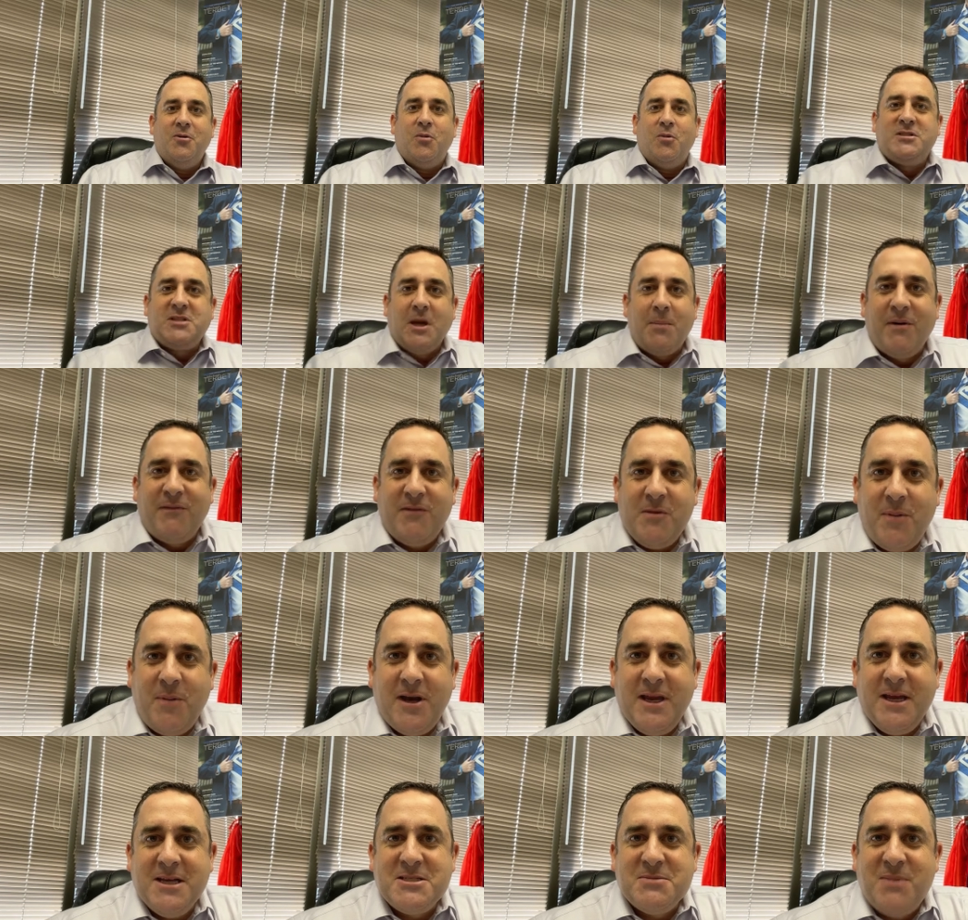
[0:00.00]
What's up,
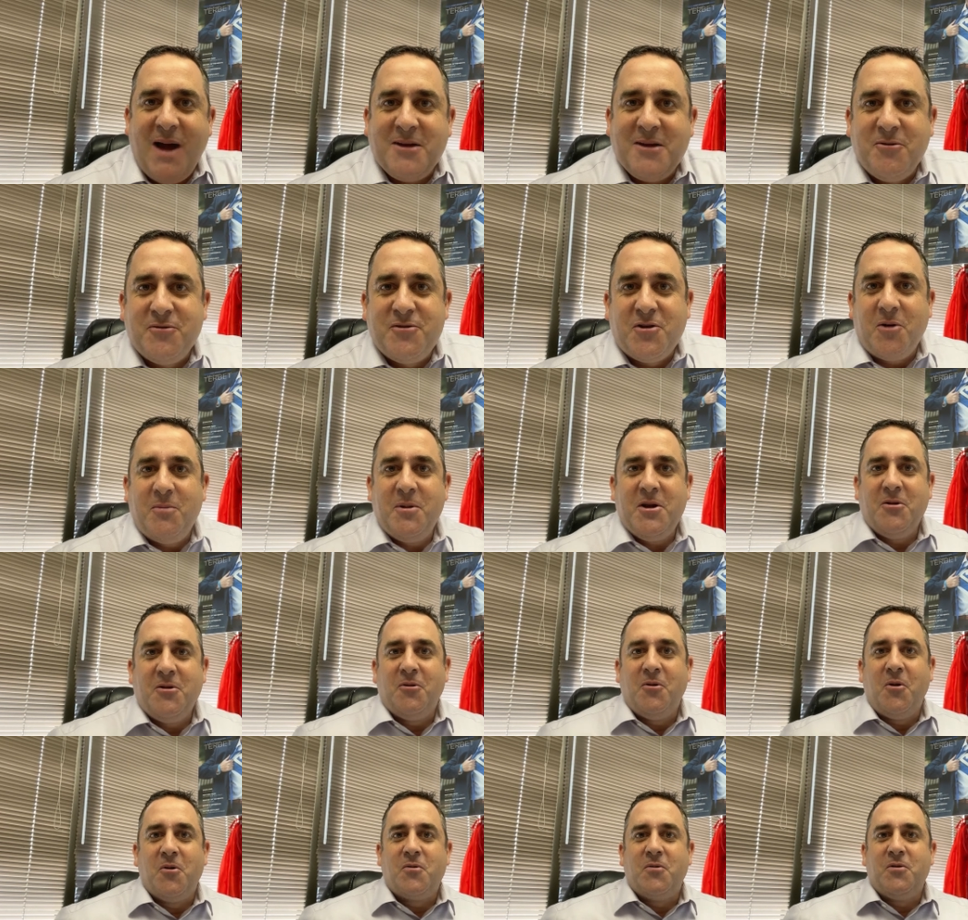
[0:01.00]
everybody? It's Michael Terbet,
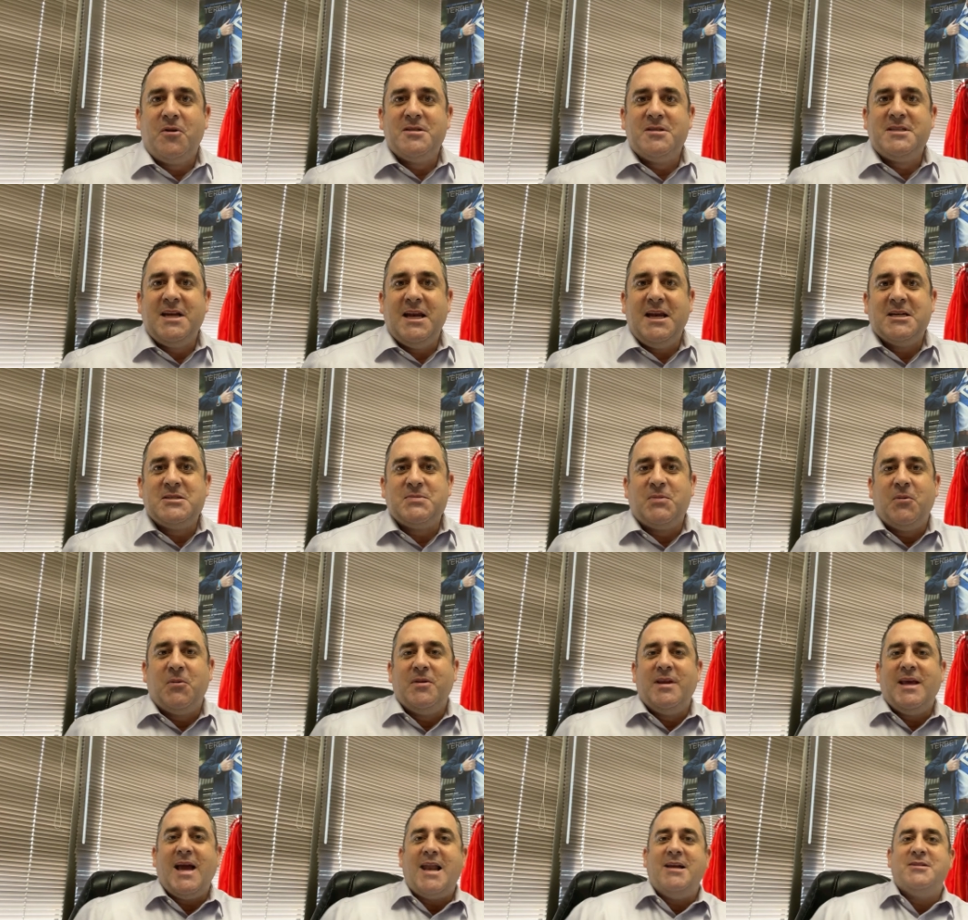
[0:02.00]
your local real estate expert
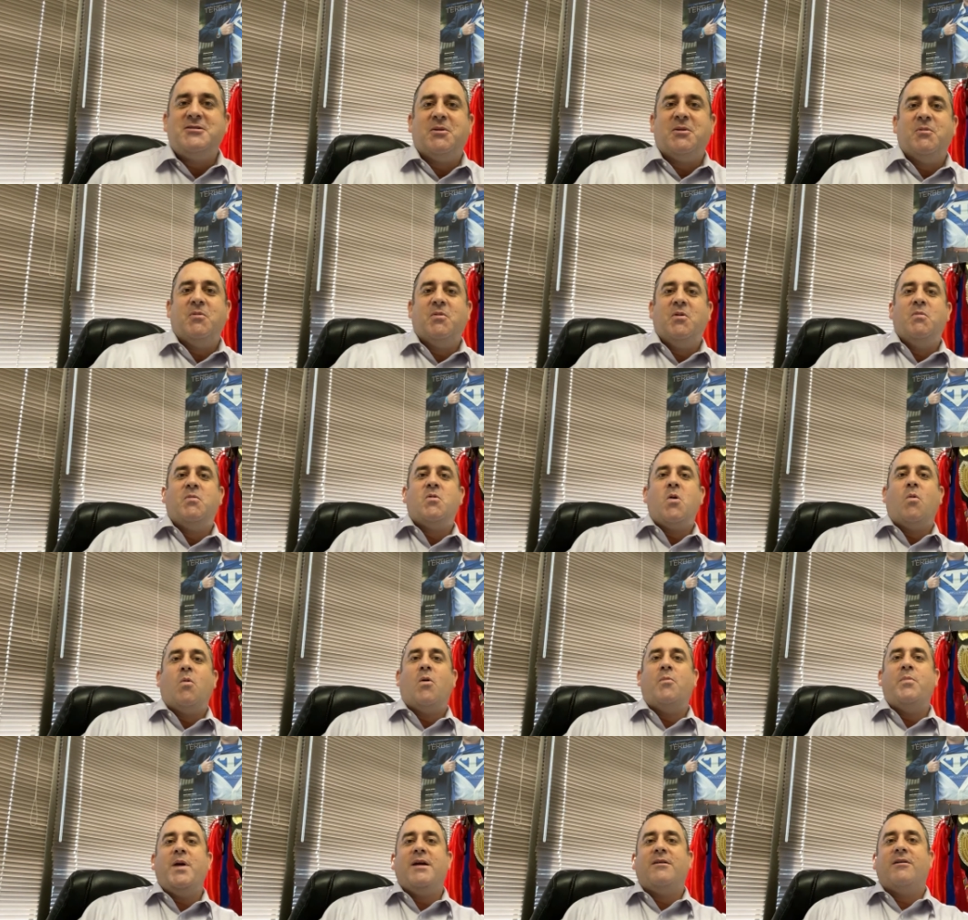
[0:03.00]
with the Added Timber Group,
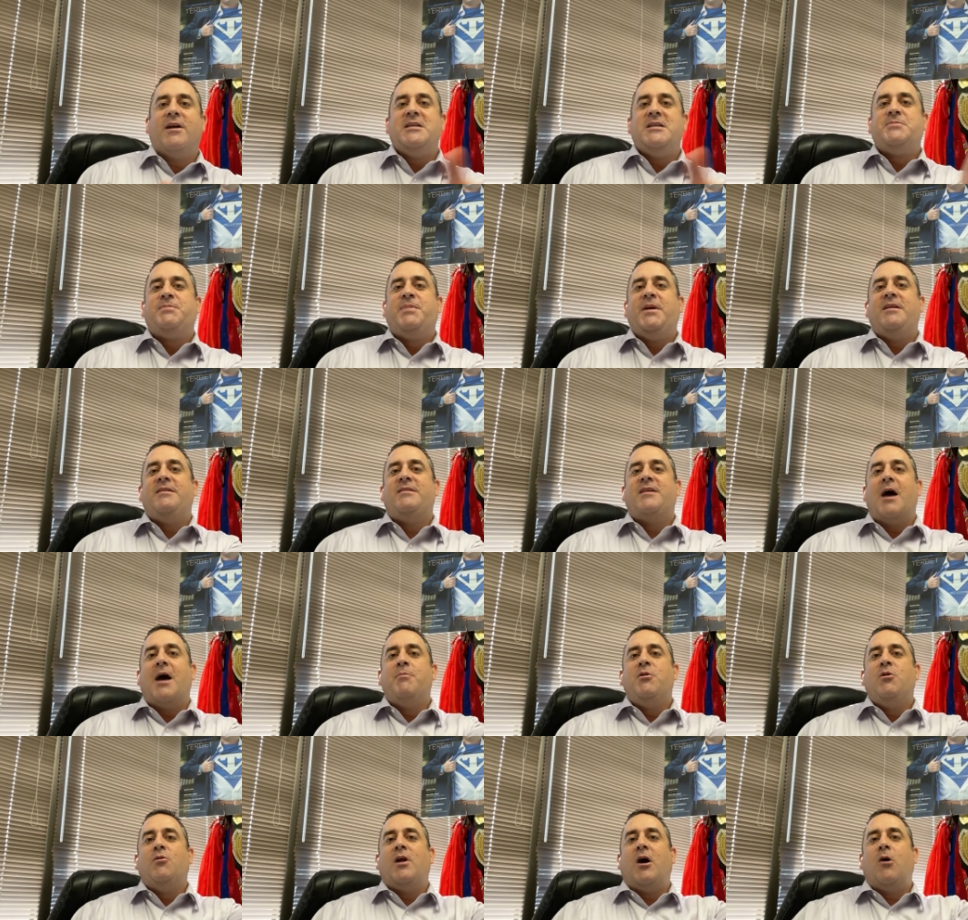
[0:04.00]
Coldwell Banker
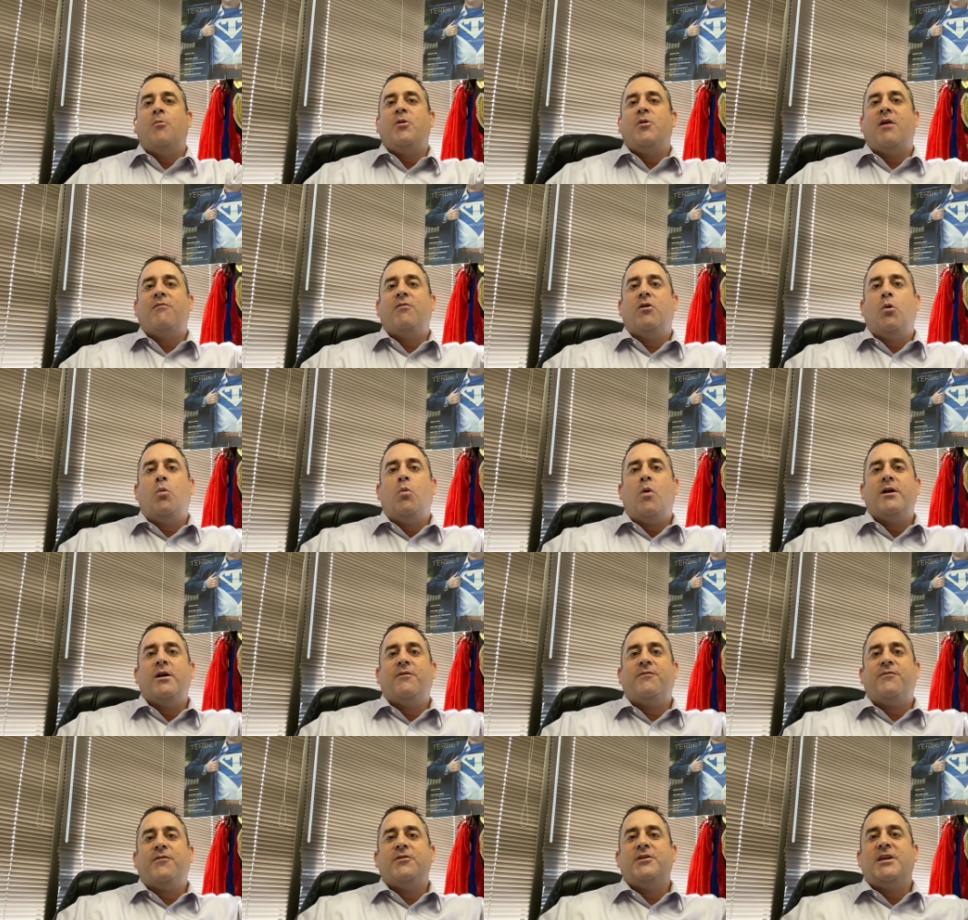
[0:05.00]
HPW, and I hope you're having a
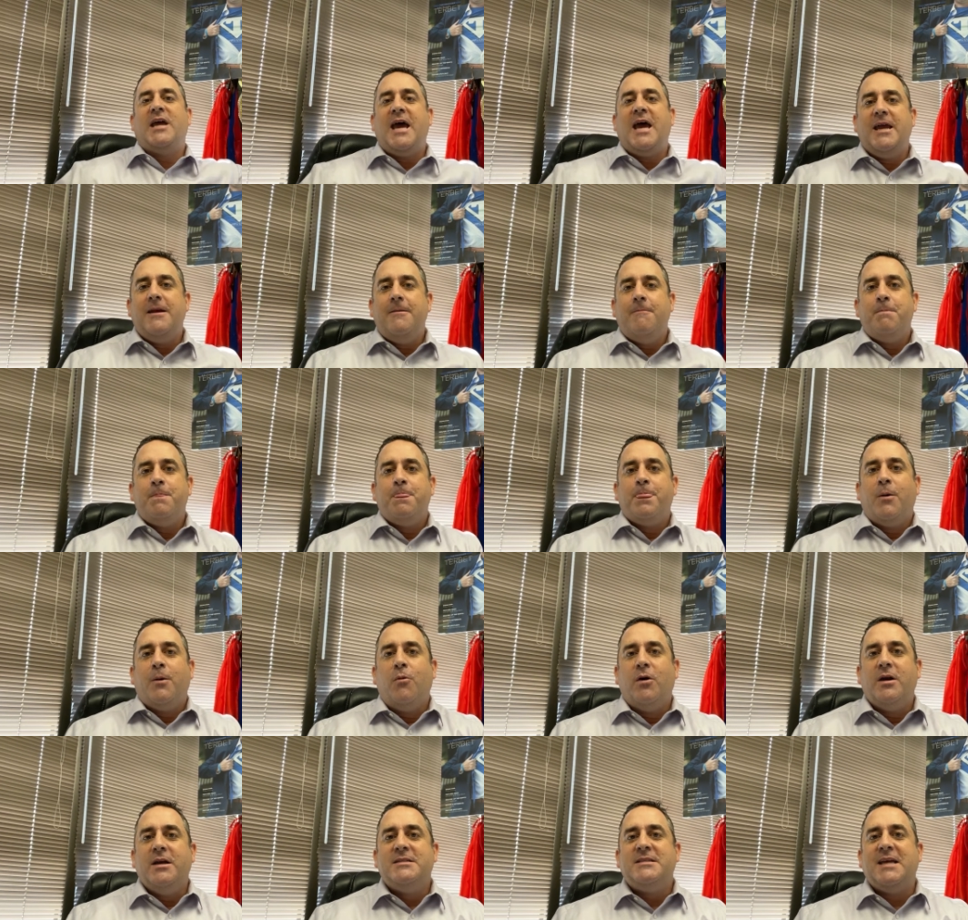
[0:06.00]
wonderful day.
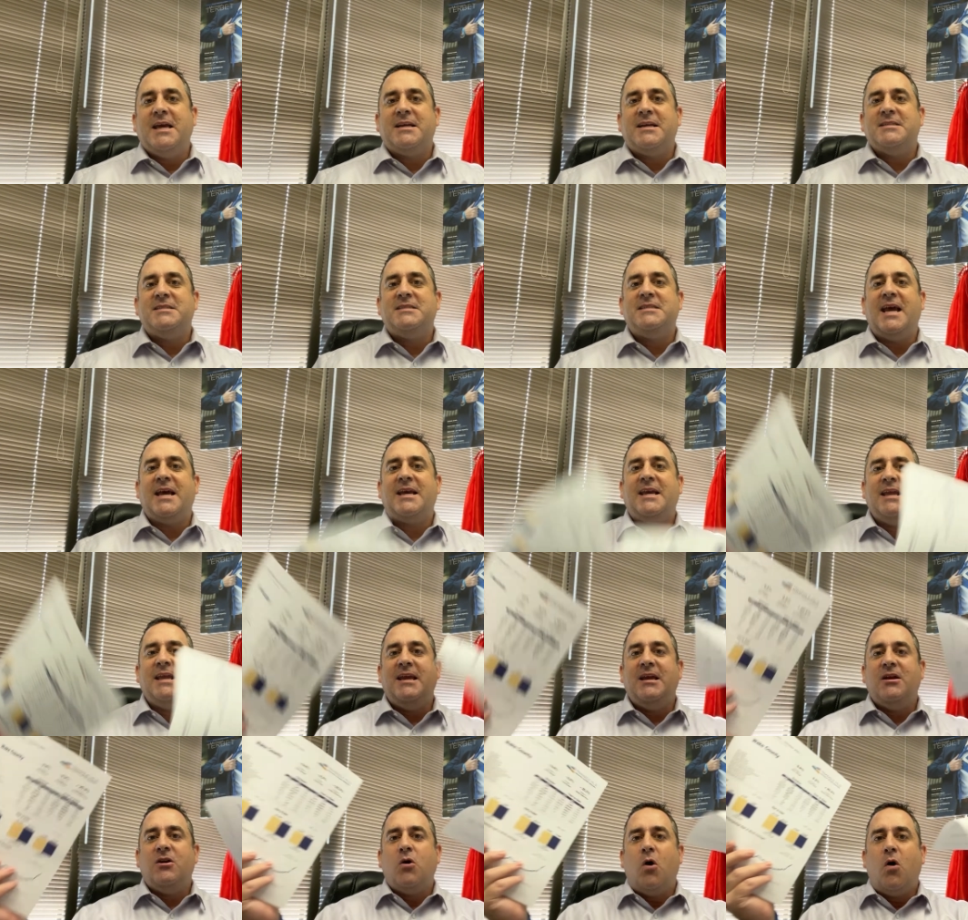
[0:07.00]
Wanted to take a
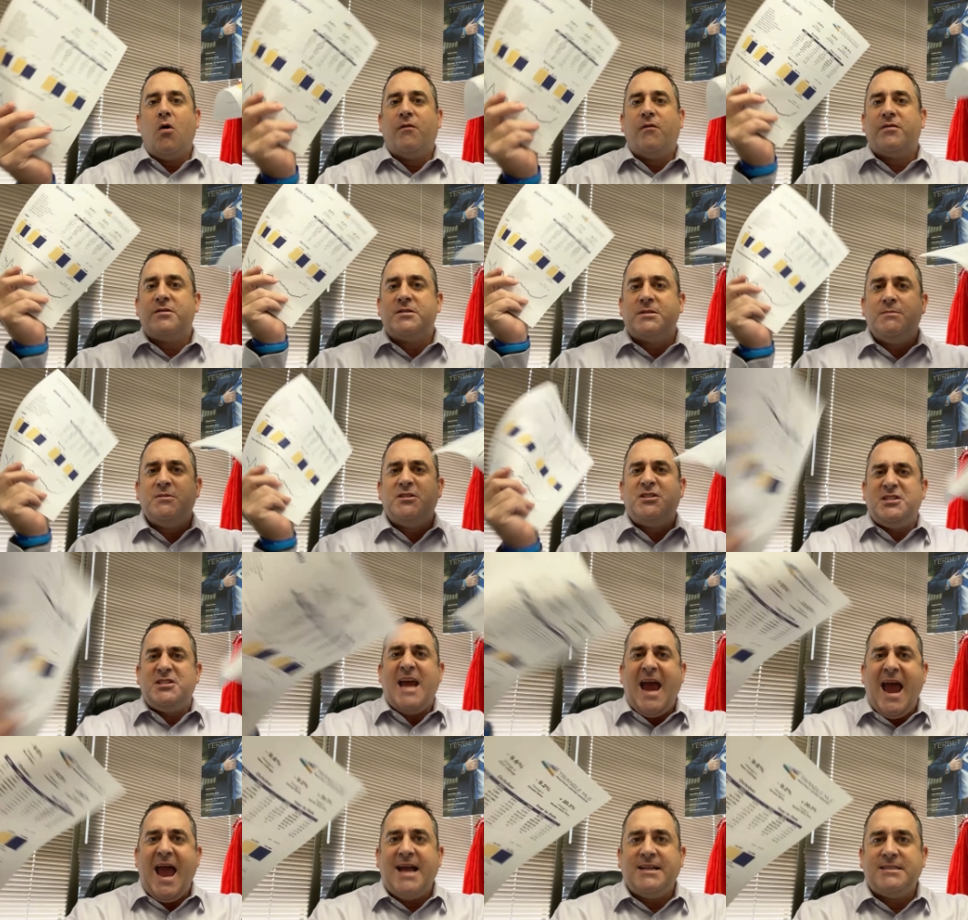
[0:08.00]
second and go over some
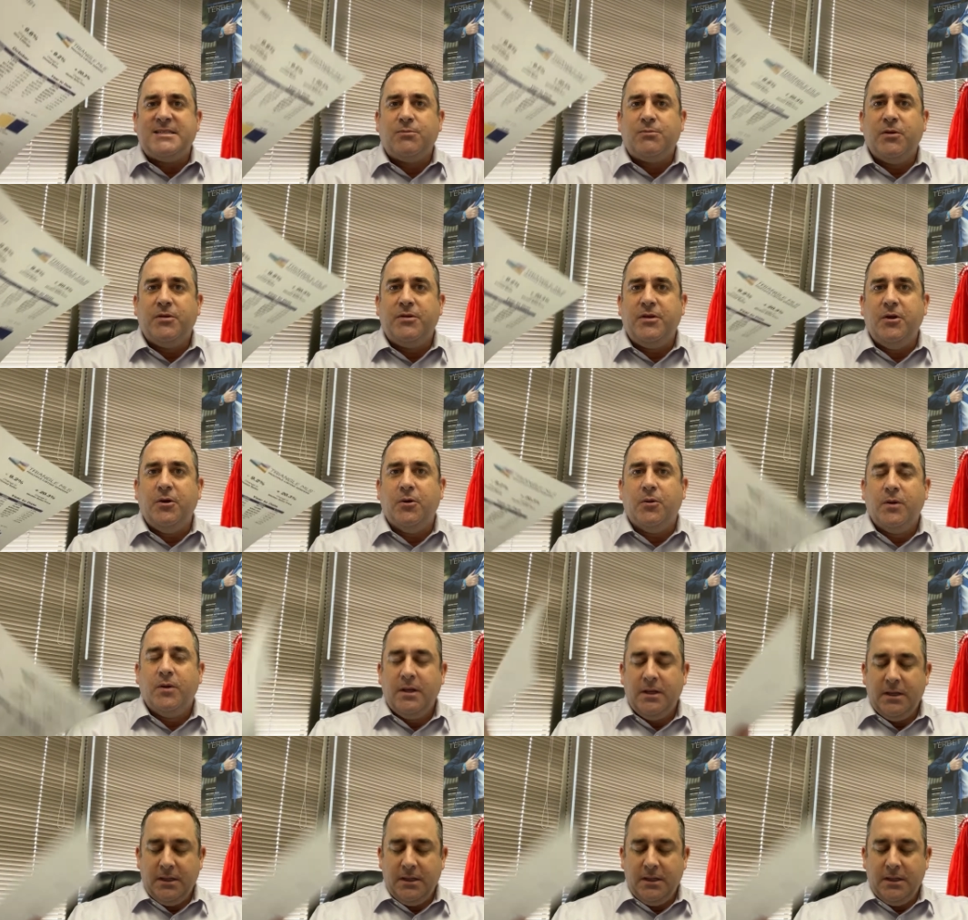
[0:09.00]
stats with you.